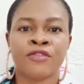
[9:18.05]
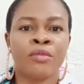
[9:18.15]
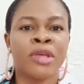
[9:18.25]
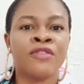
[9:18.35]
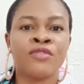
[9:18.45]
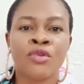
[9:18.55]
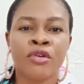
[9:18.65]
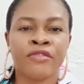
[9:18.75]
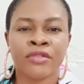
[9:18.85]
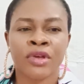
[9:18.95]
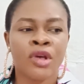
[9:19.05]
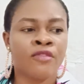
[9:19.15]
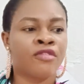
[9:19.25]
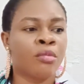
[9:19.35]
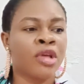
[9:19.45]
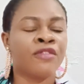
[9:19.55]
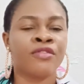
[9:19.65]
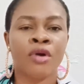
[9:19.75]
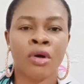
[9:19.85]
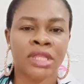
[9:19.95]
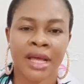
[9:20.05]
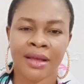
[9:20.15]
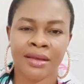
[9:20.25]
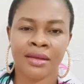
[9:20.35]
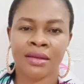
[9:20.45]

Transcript: from evil coven, from evil altar.